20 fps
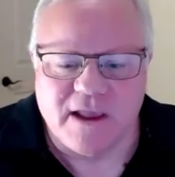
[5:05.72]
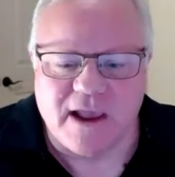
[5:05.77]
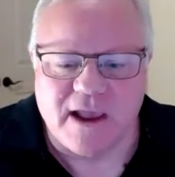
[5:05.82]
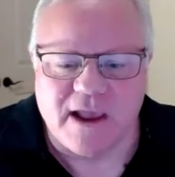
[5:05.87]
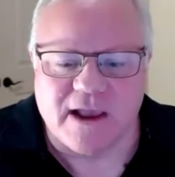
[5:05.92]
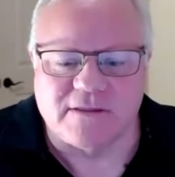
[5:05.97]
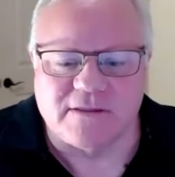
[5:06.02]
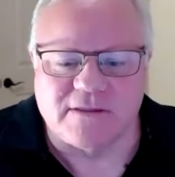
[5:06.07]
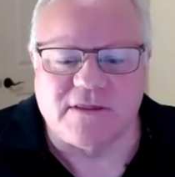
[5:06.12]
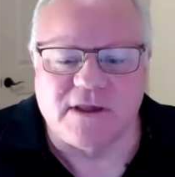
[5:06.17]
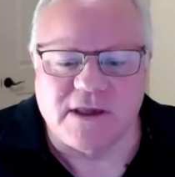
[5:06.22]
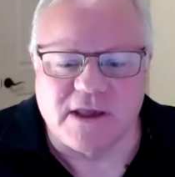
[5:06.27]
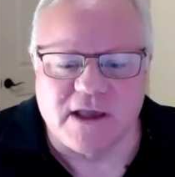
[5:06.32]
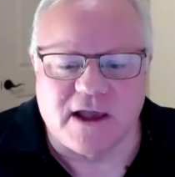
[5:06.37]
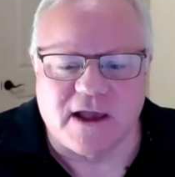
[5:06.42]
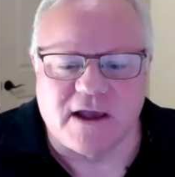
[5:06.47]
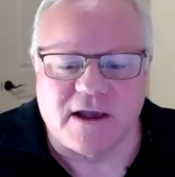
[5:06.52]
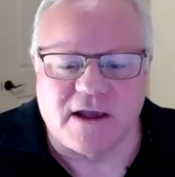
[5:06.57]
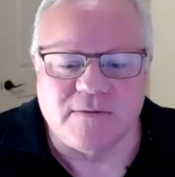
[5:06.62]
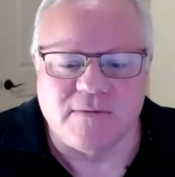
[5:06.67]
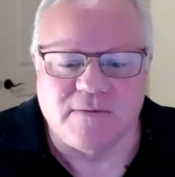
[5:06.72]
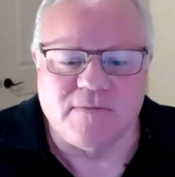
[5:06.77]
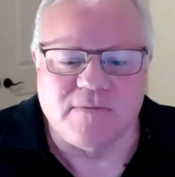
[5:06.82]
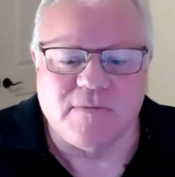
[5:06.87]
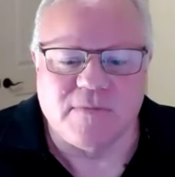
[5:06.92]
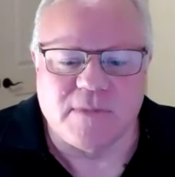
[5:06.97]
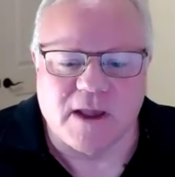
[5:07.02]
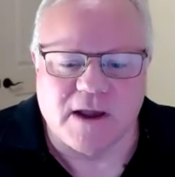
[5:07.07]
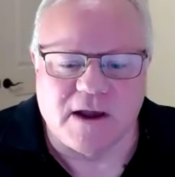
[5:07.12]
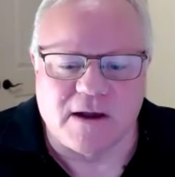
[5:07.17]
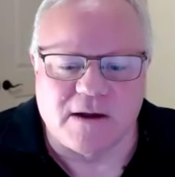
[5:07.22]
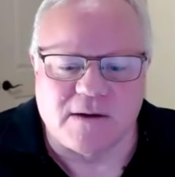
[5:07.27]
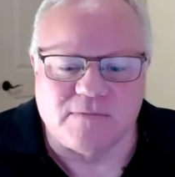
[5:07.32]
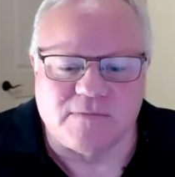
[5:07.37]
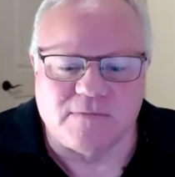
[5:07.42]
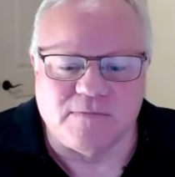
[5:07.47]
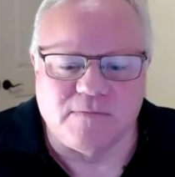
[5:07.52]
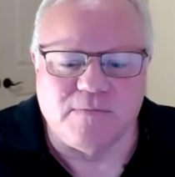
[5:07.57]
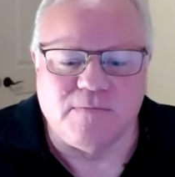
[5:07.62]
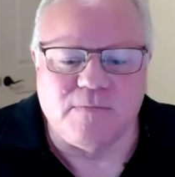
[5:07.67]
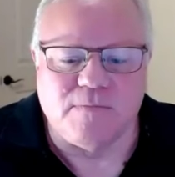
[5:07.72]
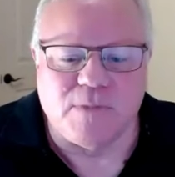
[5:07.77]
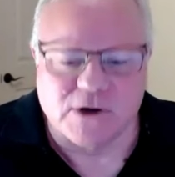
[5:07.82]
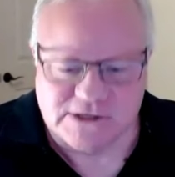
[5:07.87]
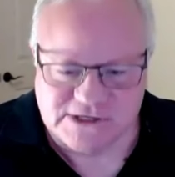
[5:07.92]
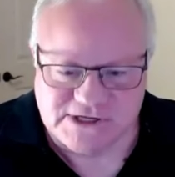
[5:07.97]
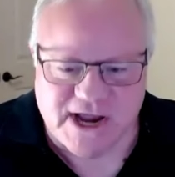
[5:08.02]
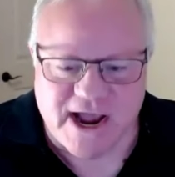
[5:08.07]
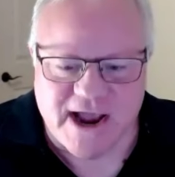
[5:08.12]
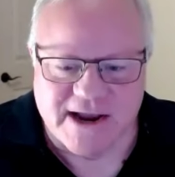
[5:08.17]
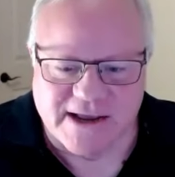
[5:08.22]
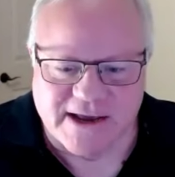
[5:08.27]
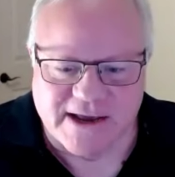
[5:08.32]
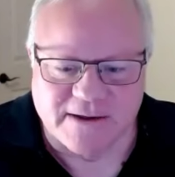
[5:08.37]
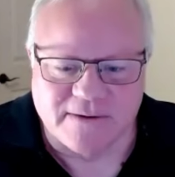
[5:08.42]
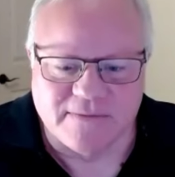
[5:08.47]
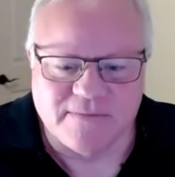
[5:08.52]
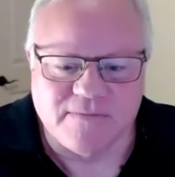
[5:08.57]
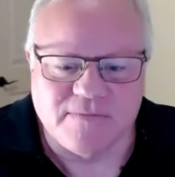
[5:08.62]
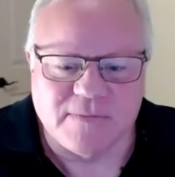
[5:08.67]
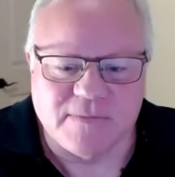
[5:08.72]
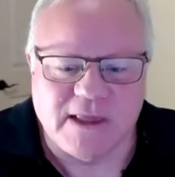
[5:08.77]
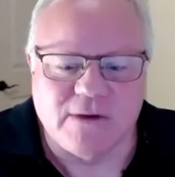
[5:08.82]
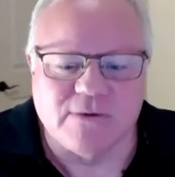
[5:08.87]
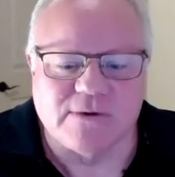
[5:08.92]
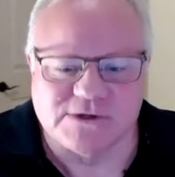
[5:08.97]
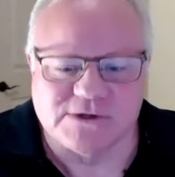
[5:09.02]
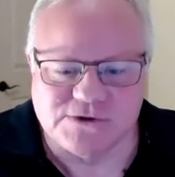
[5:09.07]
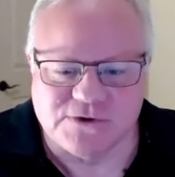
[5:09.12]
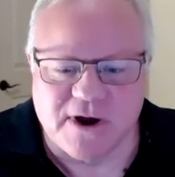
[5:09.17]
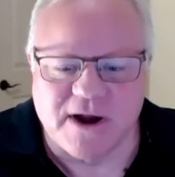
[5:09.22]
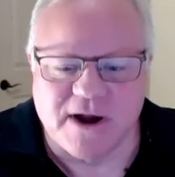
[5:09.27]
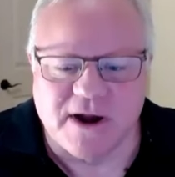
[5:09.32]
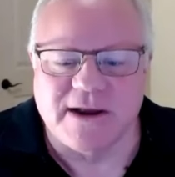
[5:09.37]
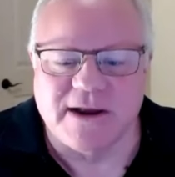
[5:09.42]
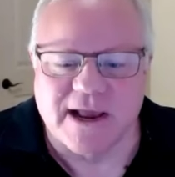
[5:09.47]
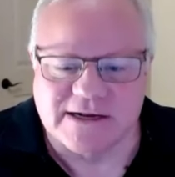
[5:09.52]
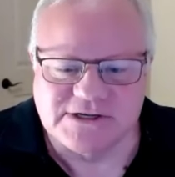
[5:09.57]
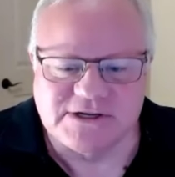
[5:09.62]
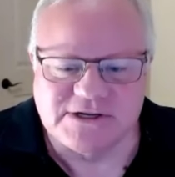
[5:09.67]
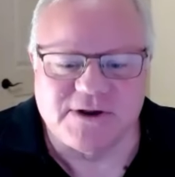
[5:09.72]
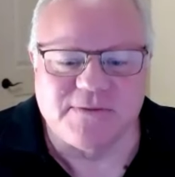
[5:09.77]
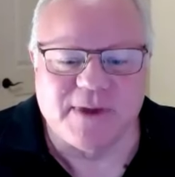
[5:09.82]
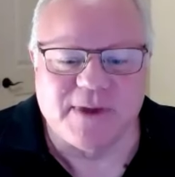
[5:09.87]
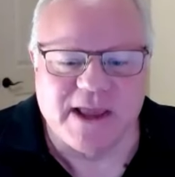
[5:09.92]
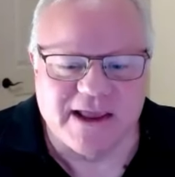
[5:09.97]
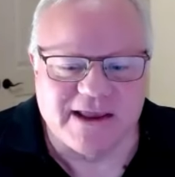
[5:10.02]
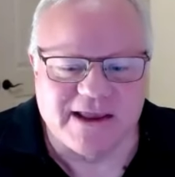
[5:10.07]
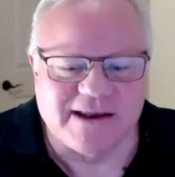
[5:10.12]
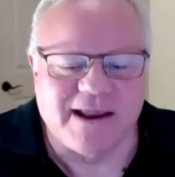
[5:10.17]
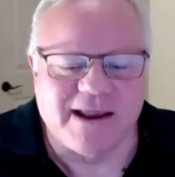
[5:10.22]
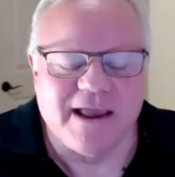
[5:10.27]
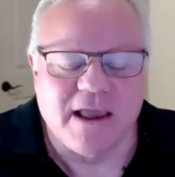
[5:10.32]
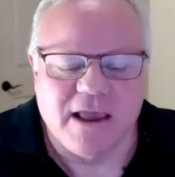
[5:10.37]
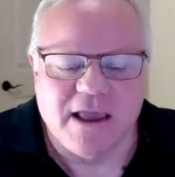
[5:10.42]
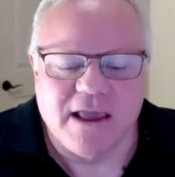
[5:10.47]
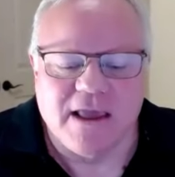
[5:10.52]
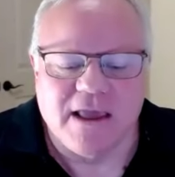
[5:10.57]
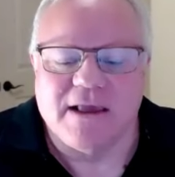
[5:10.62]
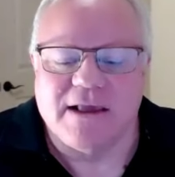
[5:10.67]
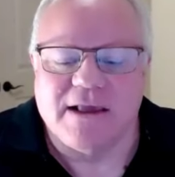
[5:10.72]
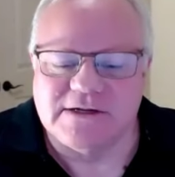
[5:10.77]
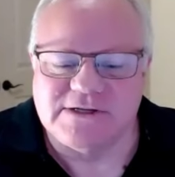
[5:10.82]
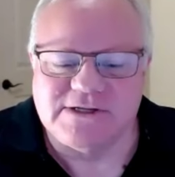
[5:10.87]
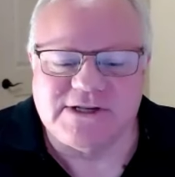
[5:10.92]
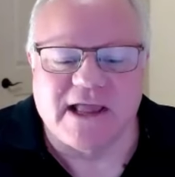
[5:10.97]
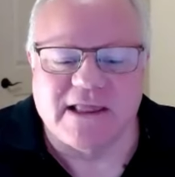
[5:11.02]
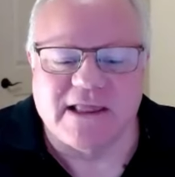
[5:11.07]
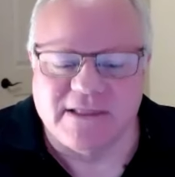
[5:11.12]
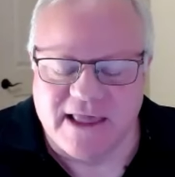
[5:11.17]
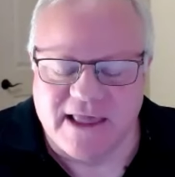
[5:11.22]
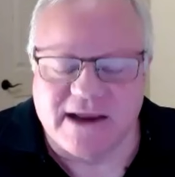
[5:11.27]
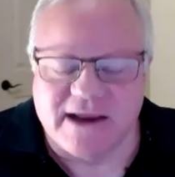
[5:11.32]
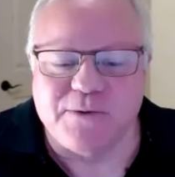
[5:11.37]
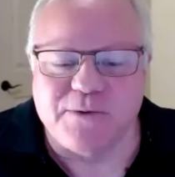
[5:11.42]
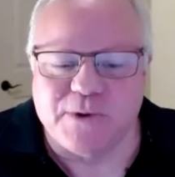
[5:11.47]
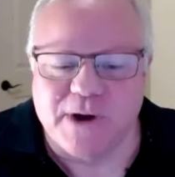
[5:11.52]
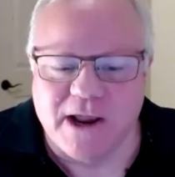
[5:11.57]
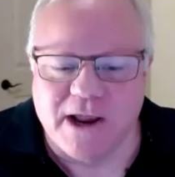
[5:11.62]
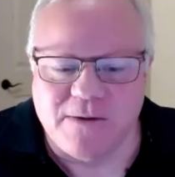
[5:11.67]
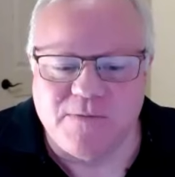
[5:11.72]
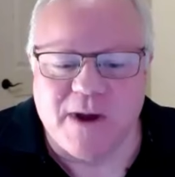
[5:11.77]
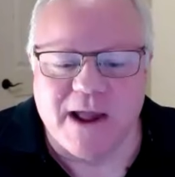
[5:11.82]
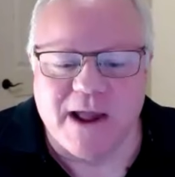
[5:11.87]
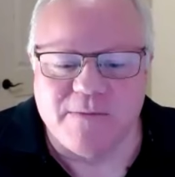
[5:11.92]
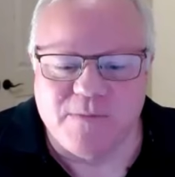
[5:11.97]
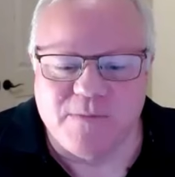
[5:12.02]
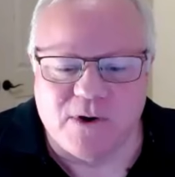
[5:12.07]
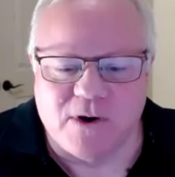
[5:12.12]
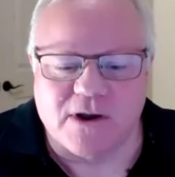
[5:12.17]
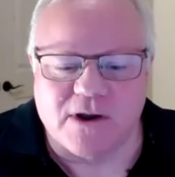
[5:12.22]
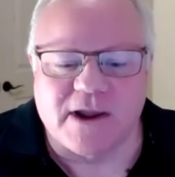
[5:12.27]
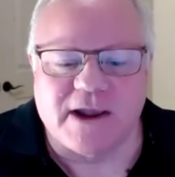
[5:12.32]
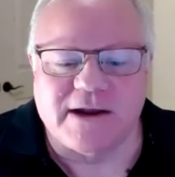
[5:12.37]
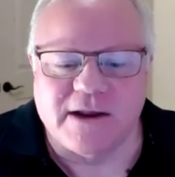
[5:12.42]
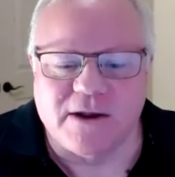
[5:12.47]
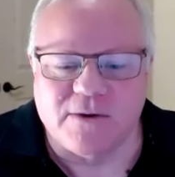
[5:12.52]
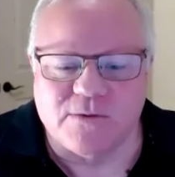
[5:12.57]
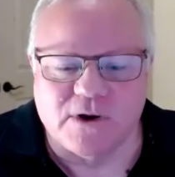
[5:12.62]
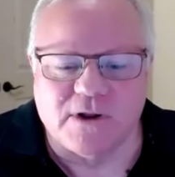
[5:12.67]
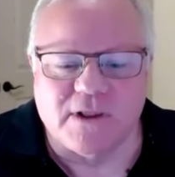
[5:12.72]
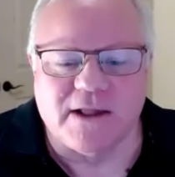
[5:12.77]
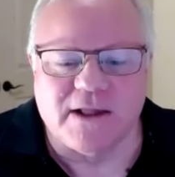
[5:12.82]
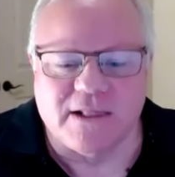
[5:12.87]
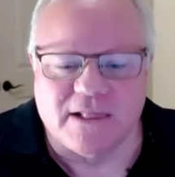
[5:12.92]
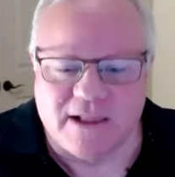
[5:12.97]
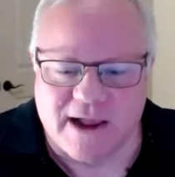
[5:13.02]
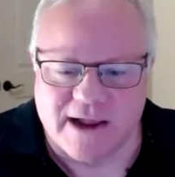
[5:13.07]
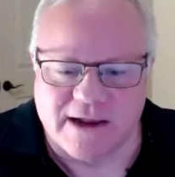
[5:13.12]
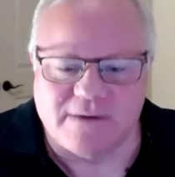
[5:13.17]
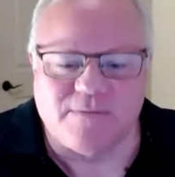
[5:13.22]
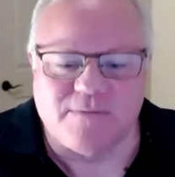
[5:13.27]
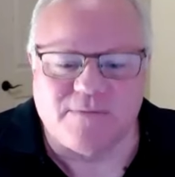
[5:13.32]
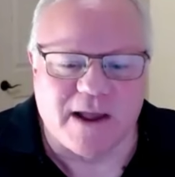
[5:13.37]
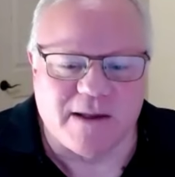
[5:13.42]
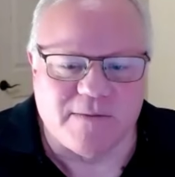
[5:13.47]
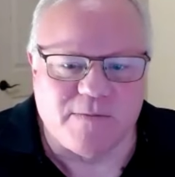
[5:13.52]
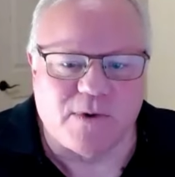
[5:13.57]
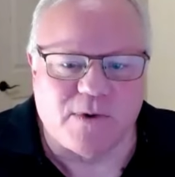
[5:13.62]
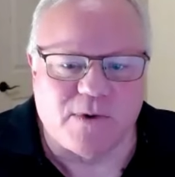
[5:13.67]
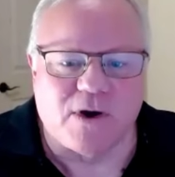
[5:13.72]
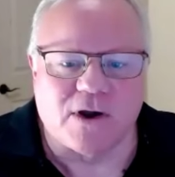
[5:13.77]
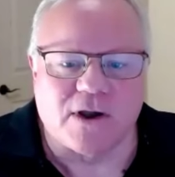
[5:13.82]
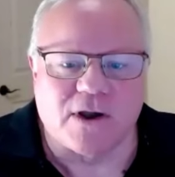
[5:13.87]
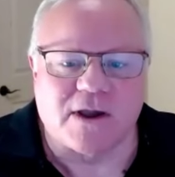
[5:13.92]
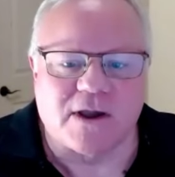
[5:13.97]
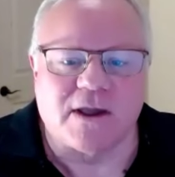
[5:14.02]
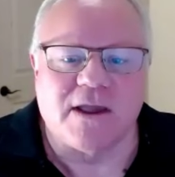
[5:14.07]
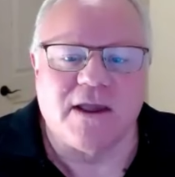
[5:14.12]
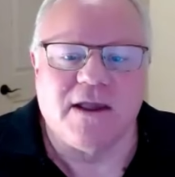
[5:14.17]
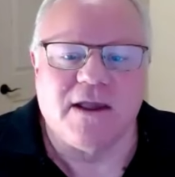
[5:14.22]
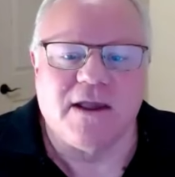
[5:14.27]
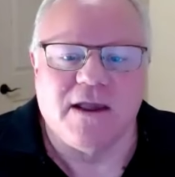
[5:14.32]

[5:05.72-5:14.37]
at the book signing. He was right next to me, and he said that he read my book and he really liked my book.